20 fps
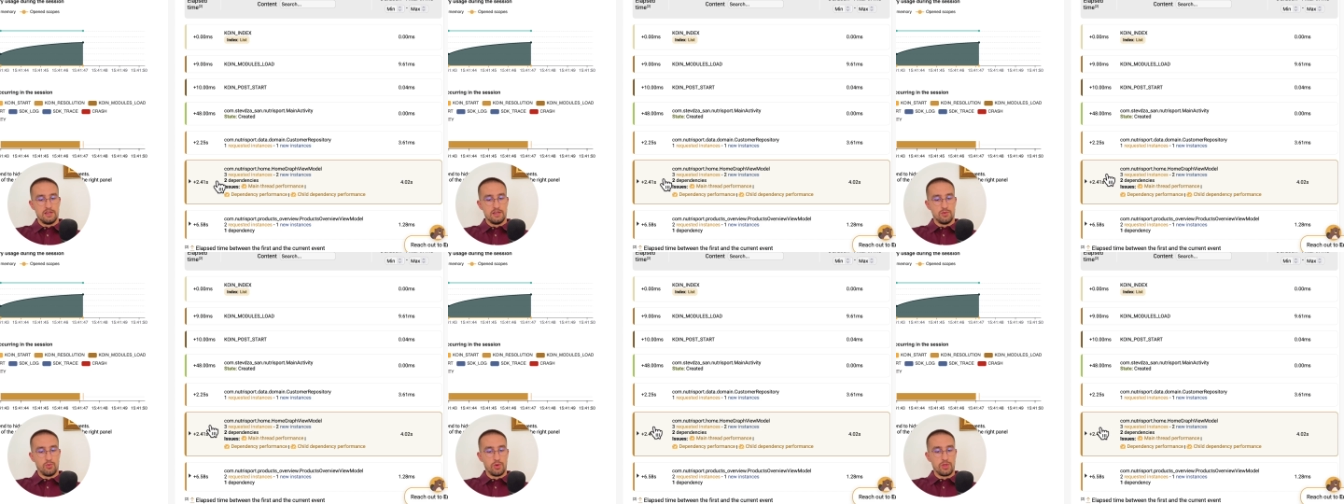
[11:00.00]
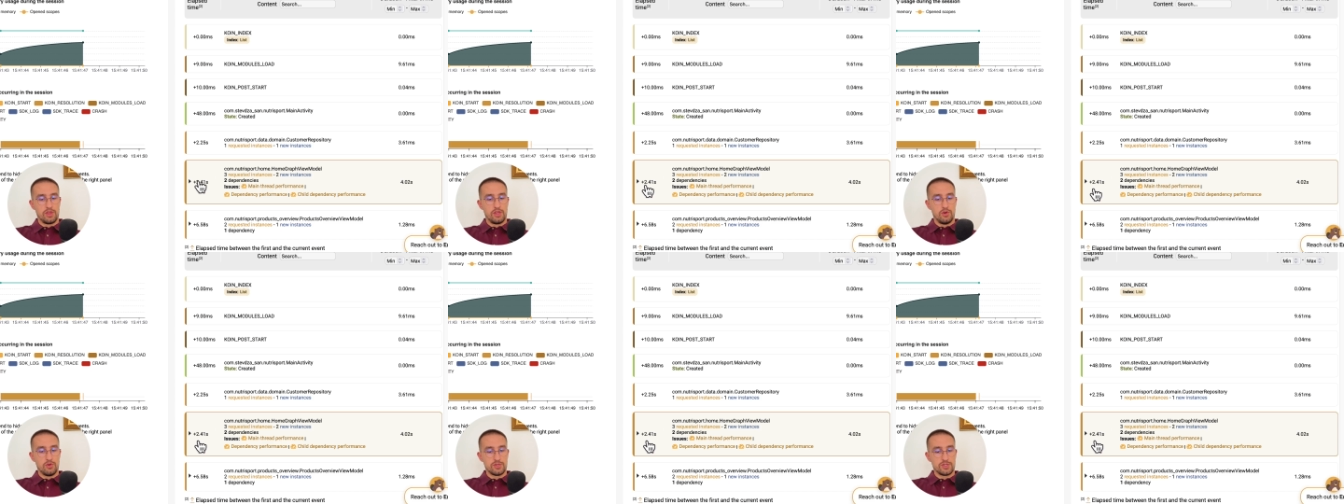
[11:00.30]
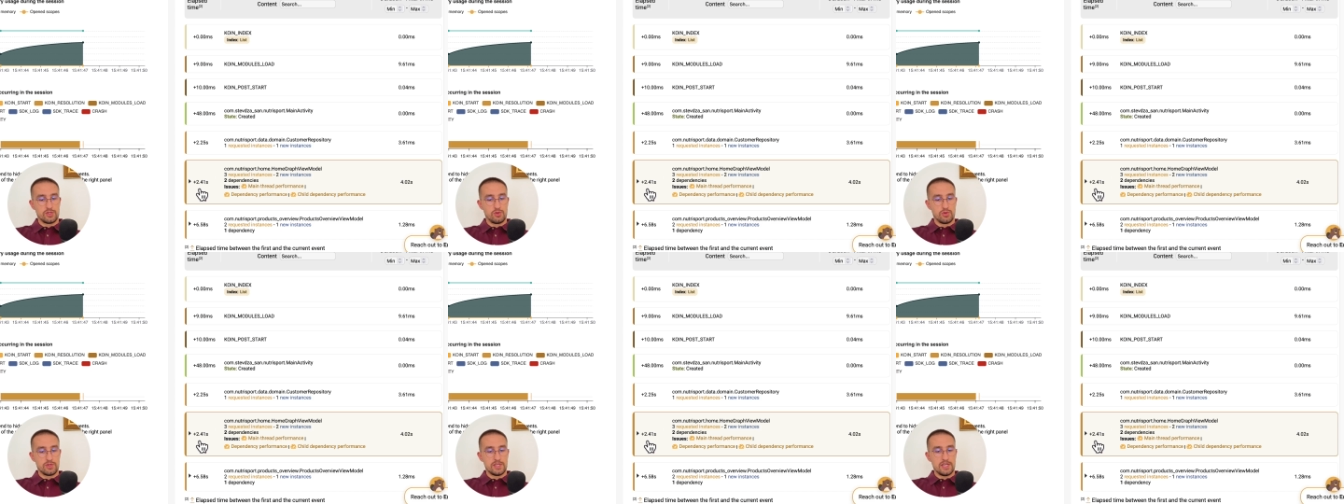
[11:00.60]
with those
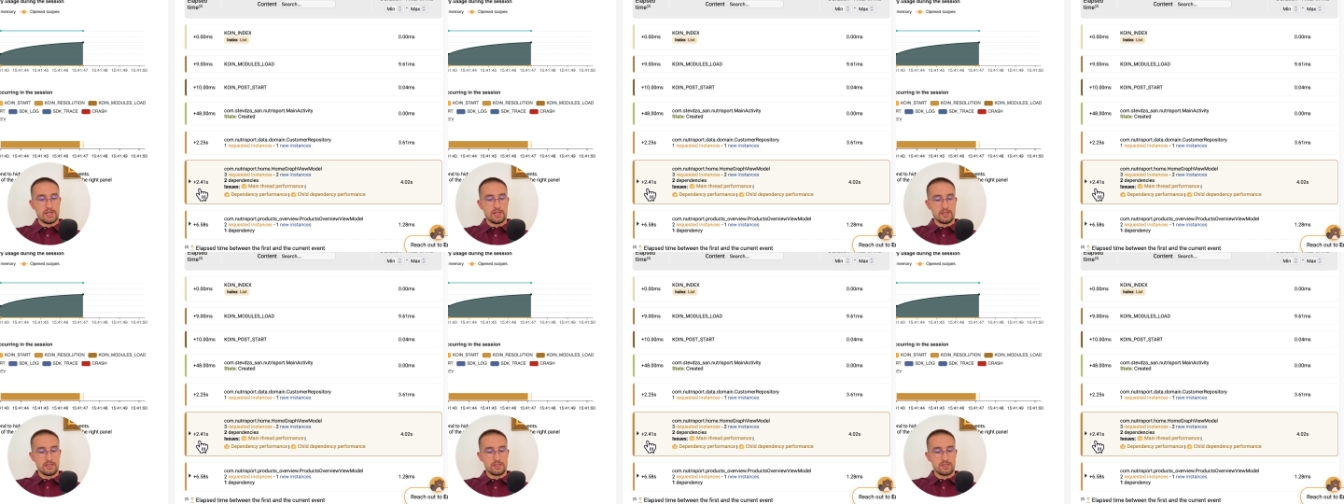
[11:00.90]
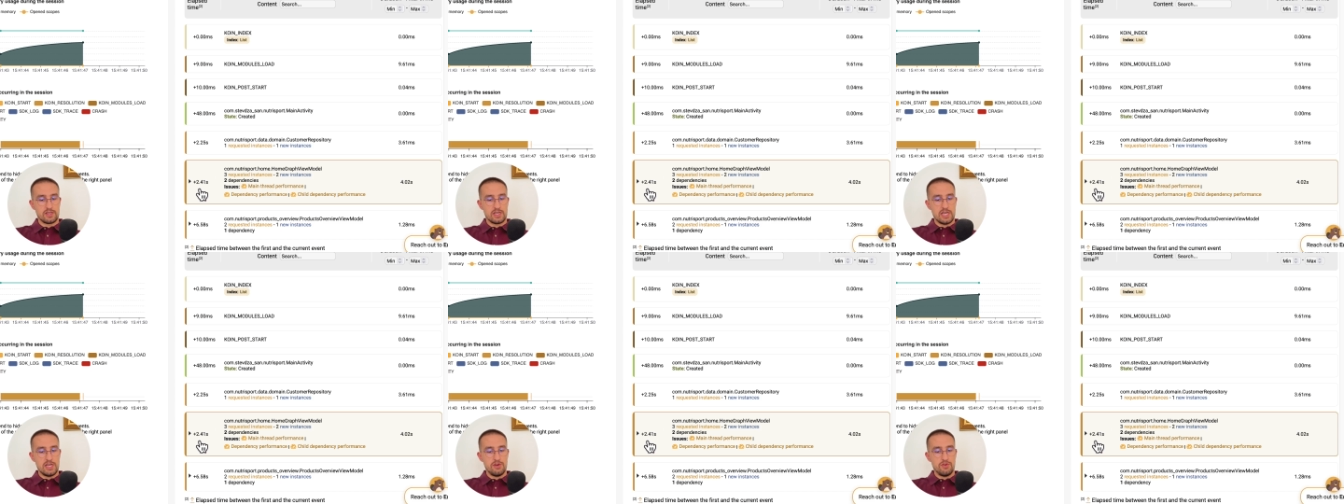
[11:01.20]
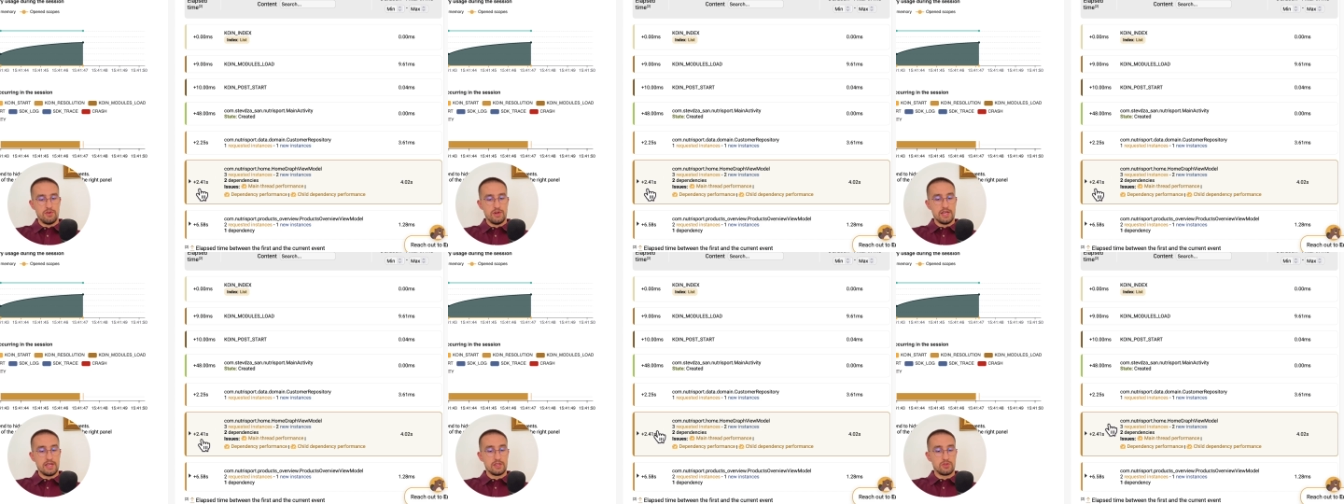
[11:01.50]
2 seconds
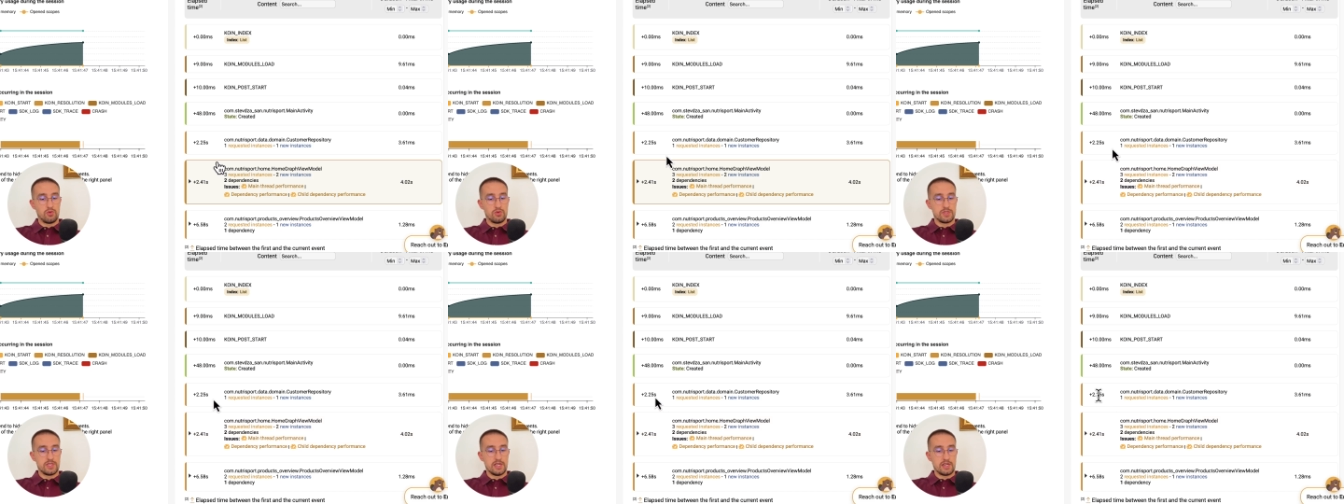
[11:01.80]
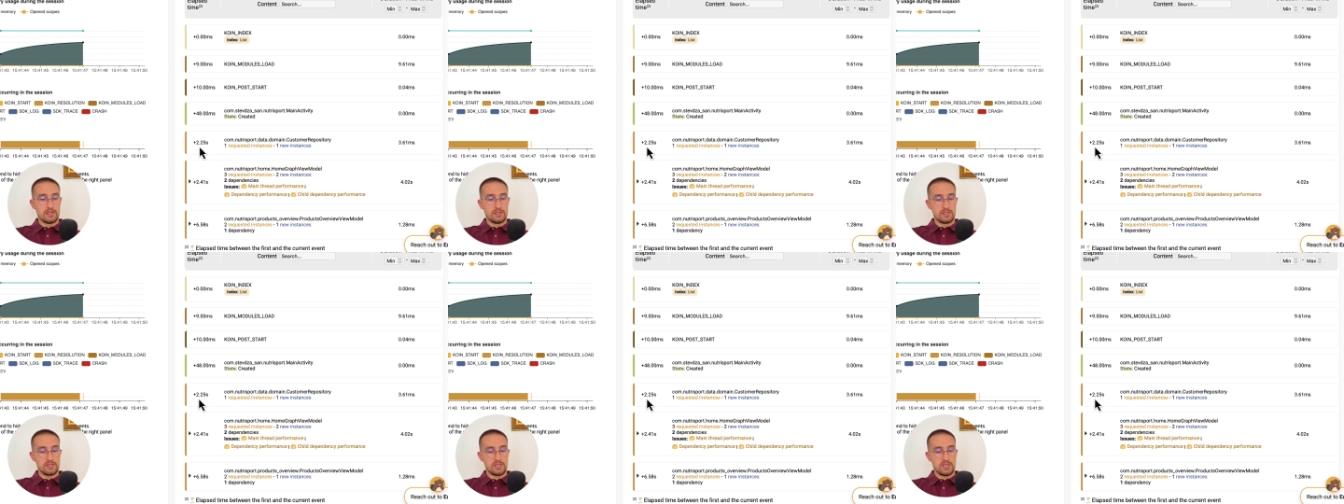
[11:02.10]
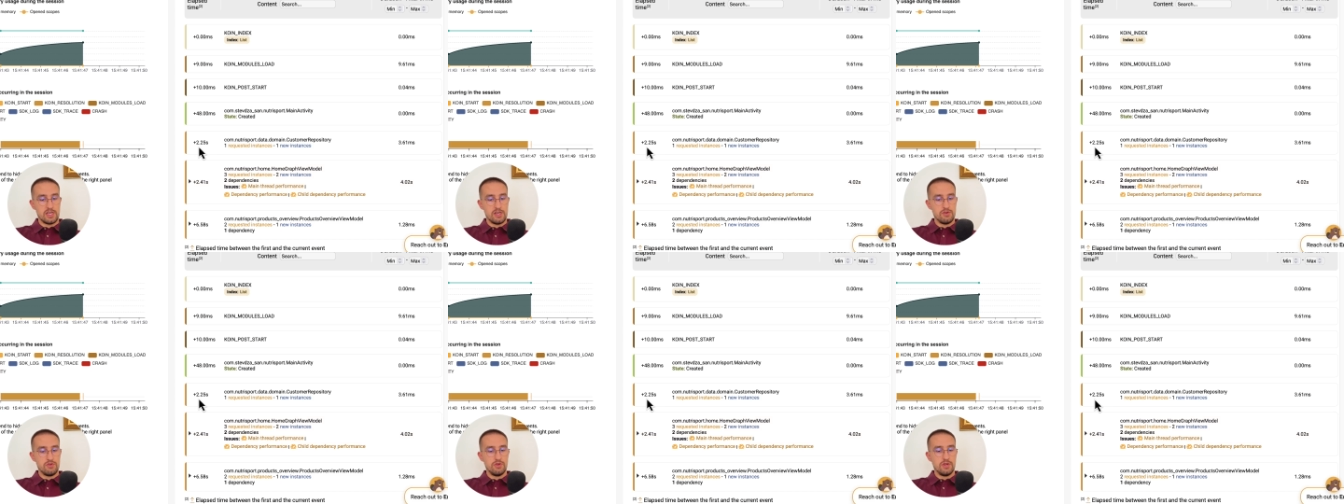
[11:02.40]
here and 2 seconds
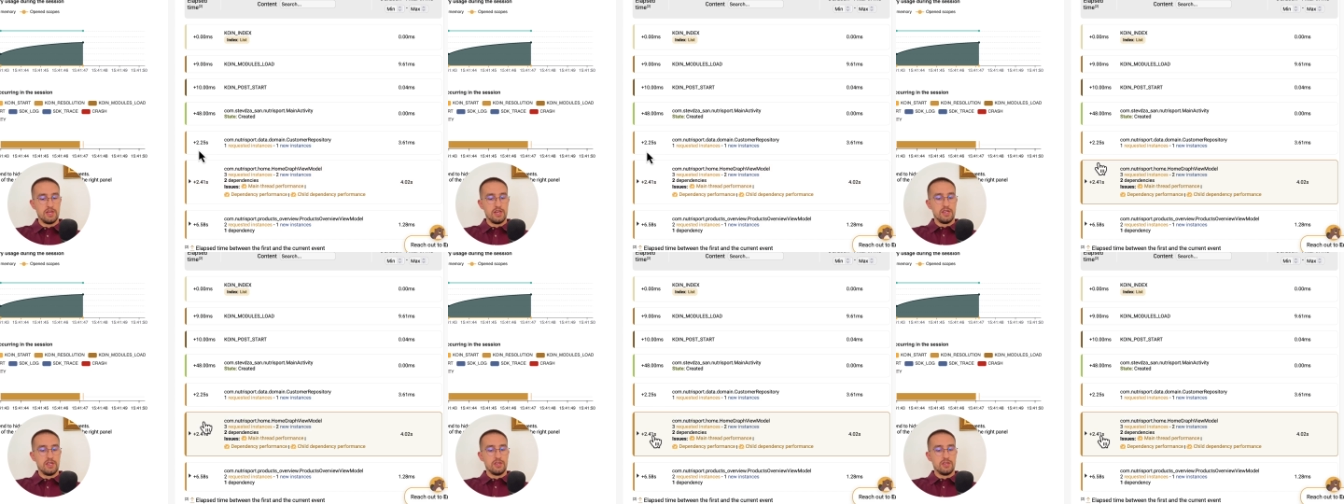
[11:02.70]
here,